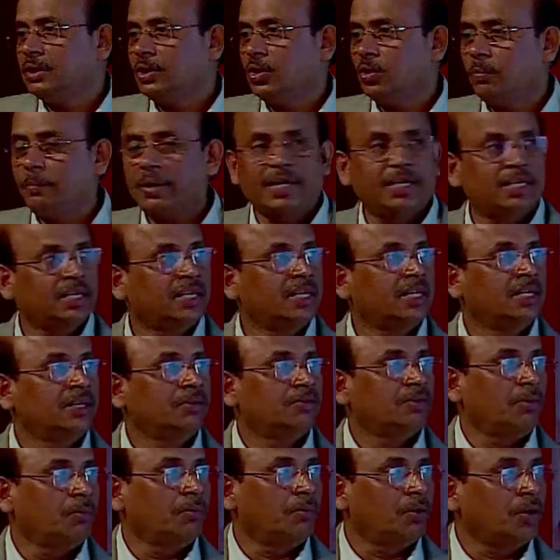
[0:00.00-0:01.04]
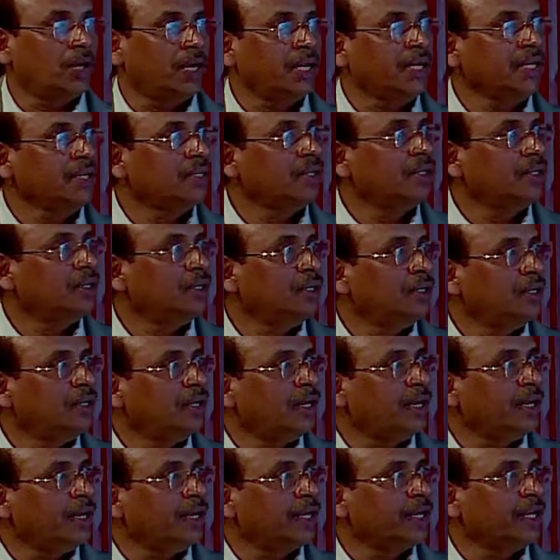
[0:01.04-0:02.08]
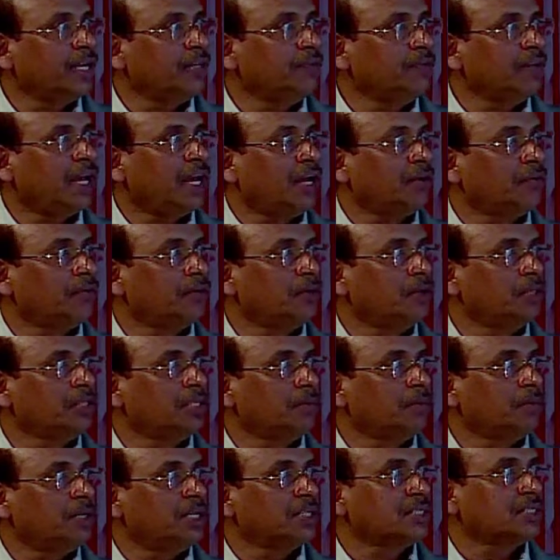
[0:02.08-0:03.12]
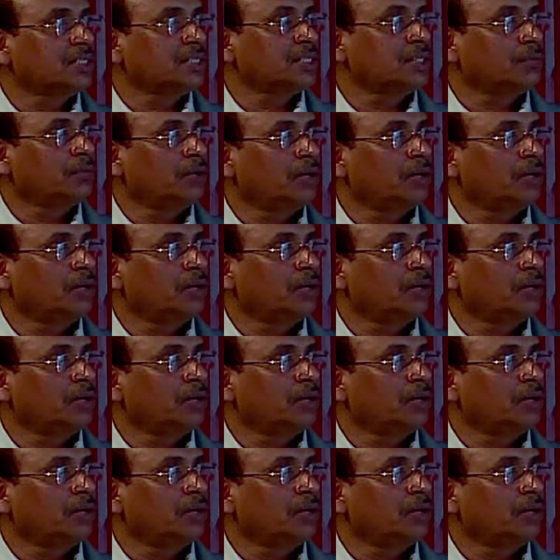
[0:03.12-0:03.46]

domain for modeling, and again we have all the mass,